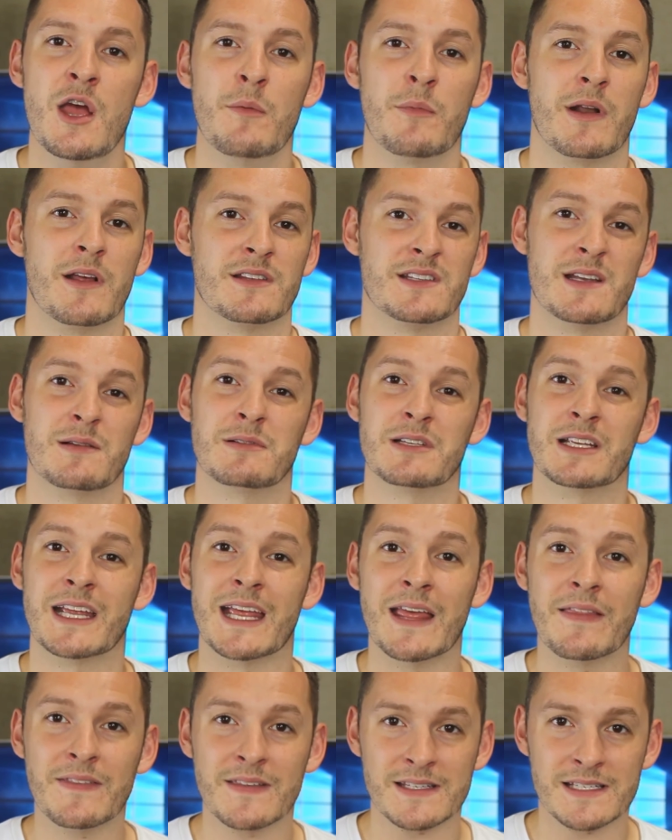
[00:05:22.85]
But I was able to
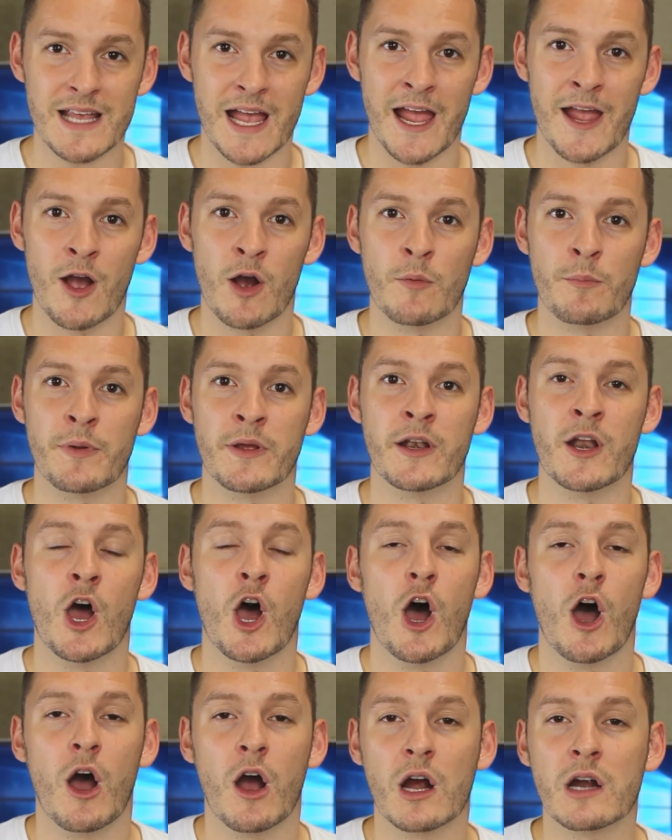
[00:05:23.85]
get this guy open,
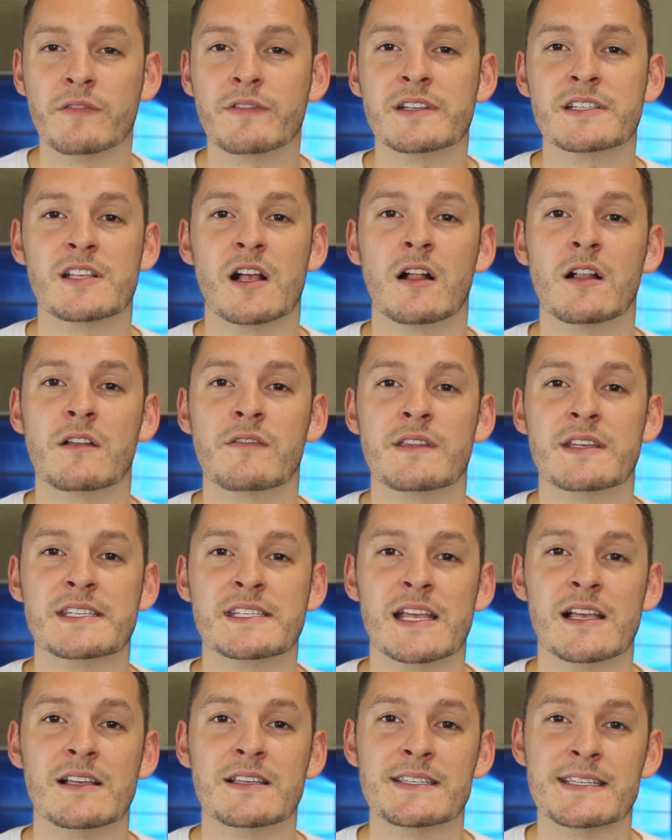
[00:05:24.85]
harvest all of the
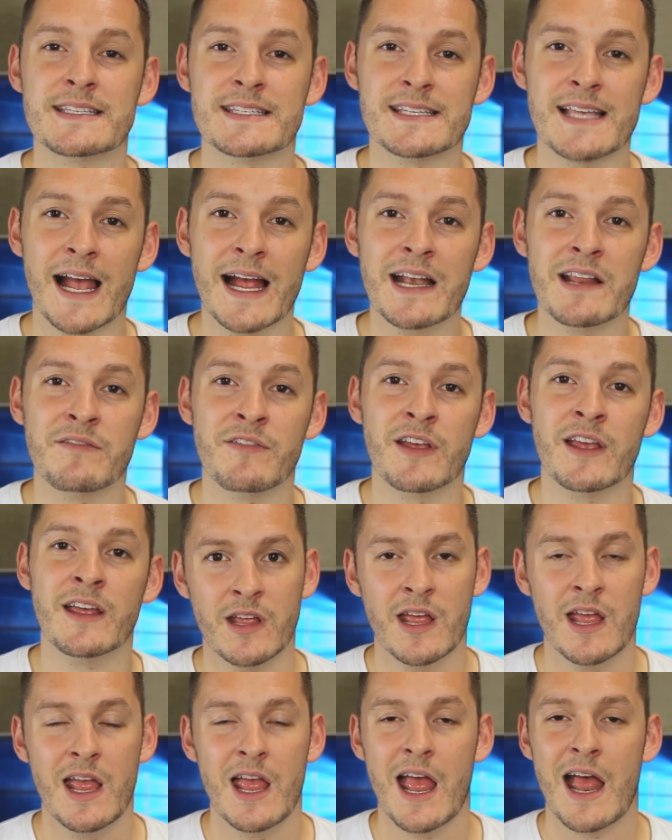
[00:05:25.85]
cells inside of it,
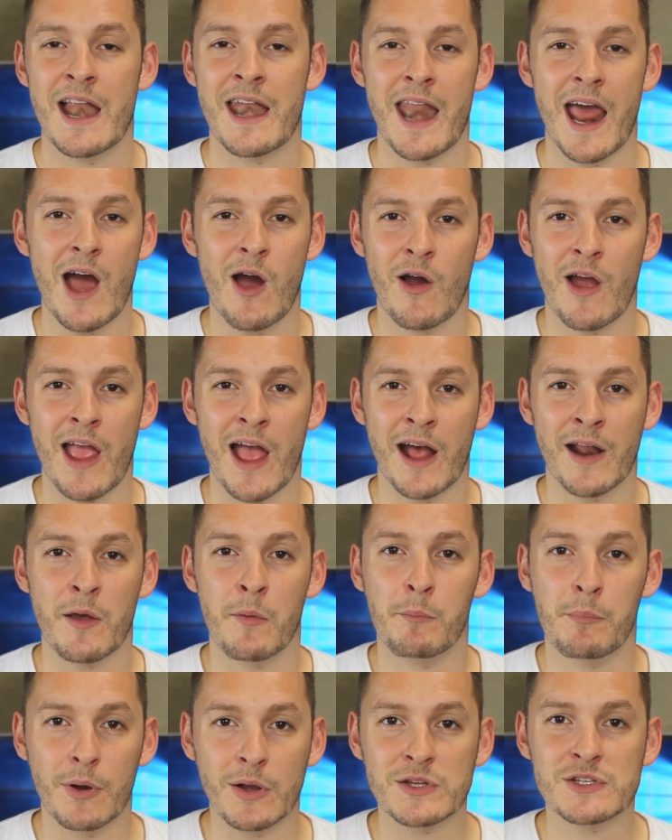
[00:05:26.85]
and now I had a
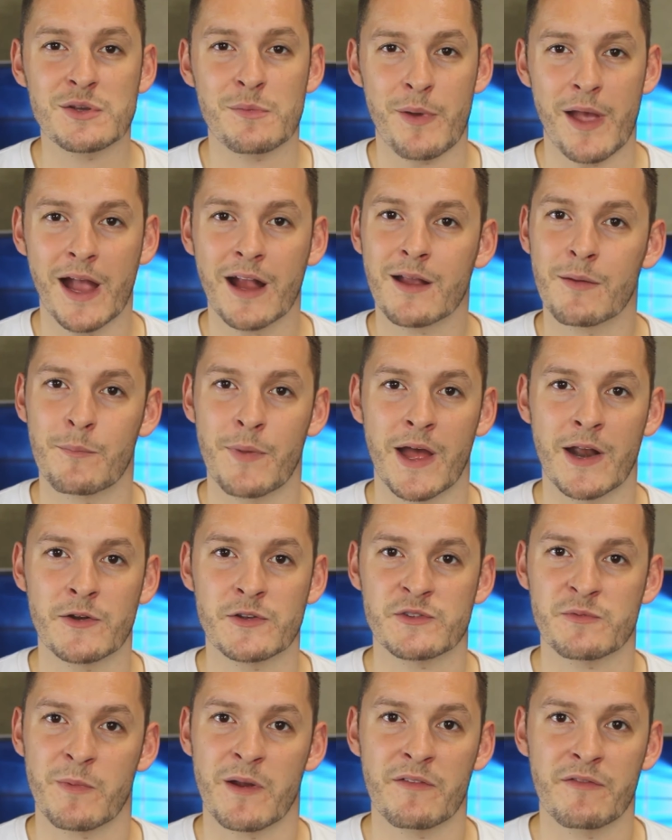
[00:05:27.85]
bunch of backup
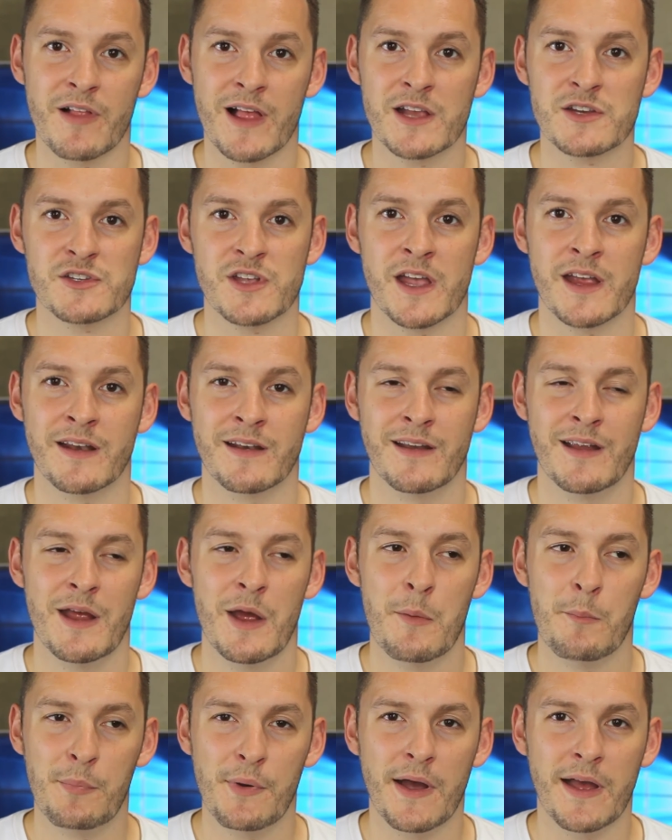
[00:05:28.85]
batteries for my flashlight.
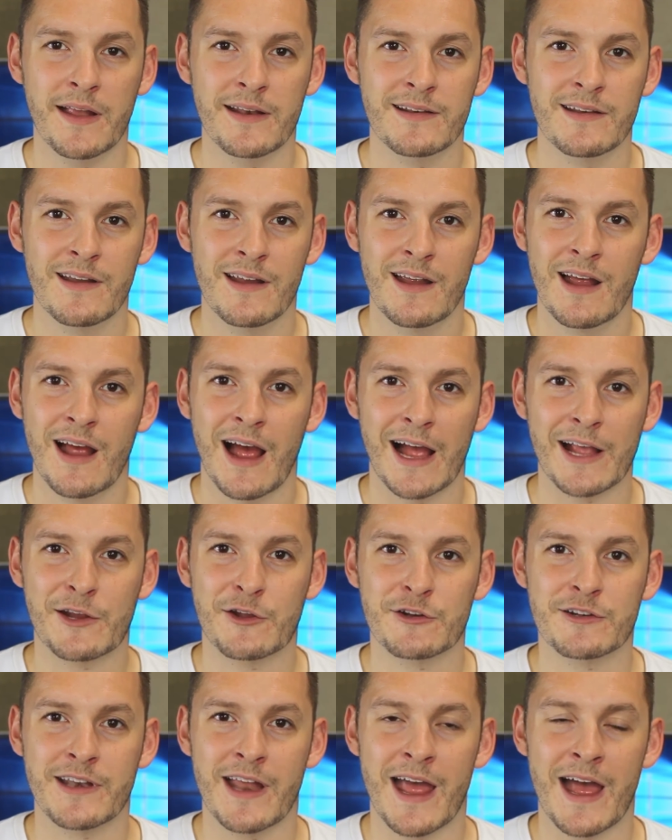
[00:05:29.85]
But I
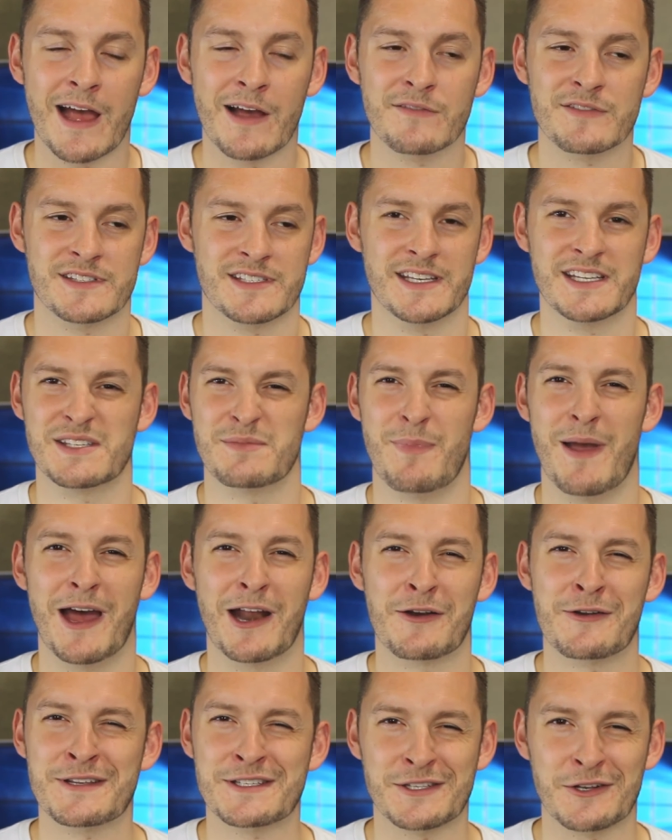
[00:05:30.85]
couldn't have 6
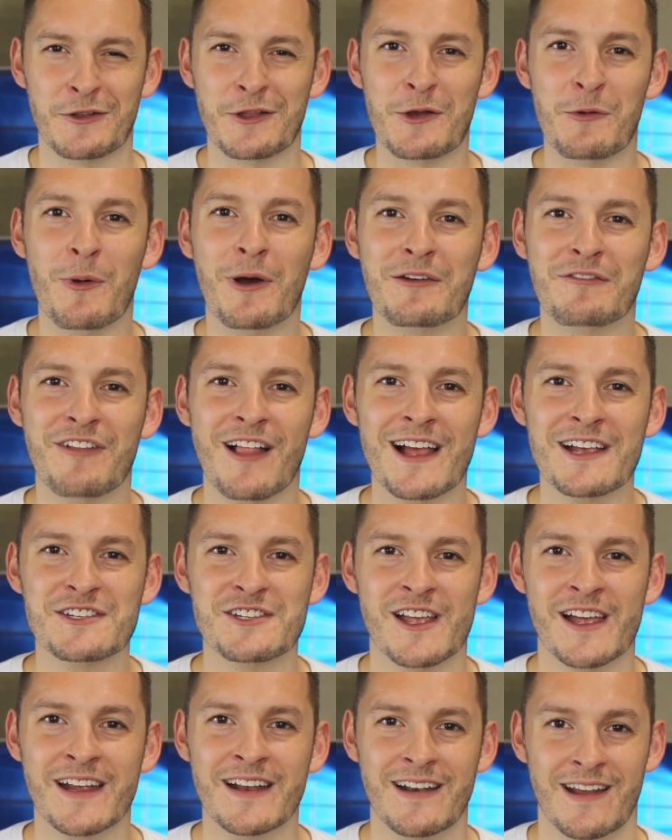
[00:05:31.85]
batteries and only 1
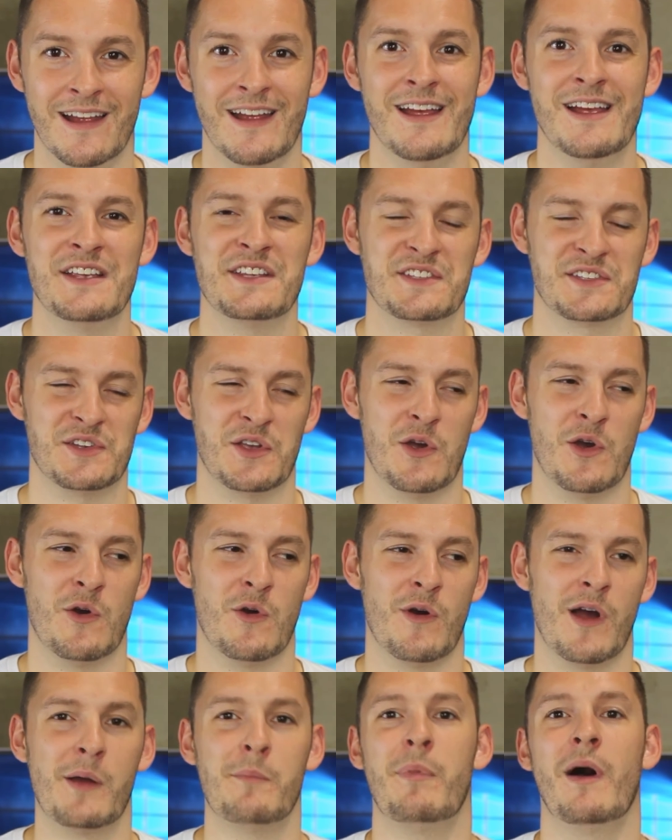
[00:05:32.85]
flashlight,
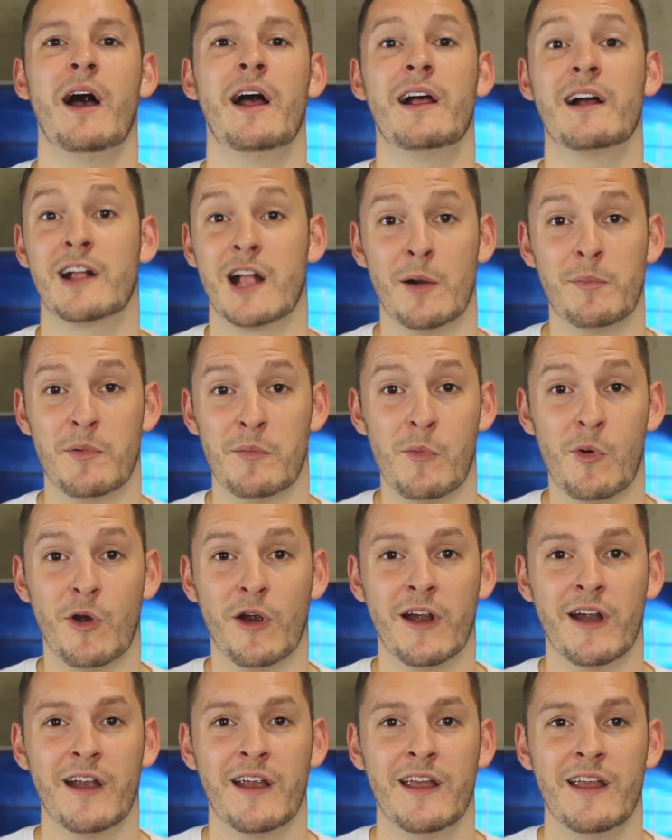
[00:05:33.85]
so I bought a couple
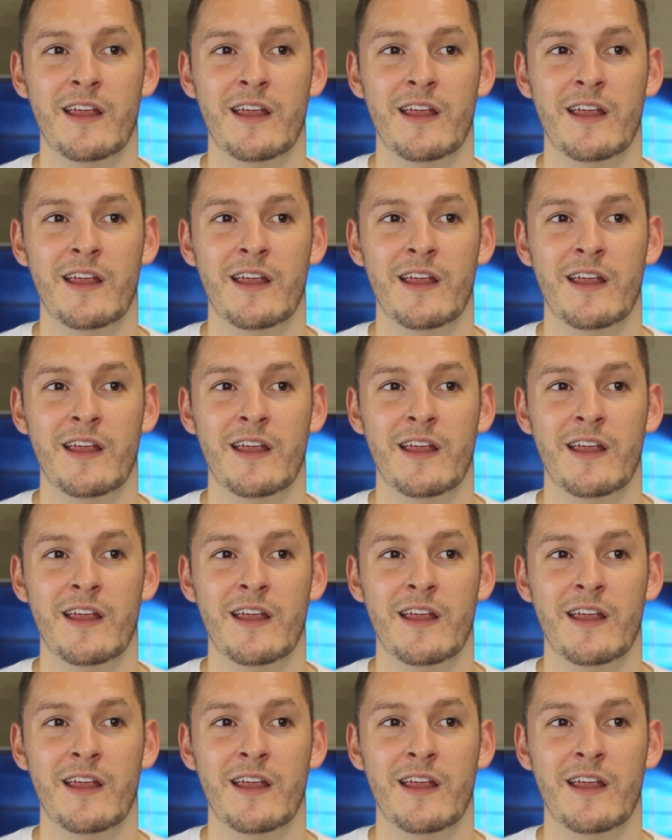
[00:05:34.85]
more.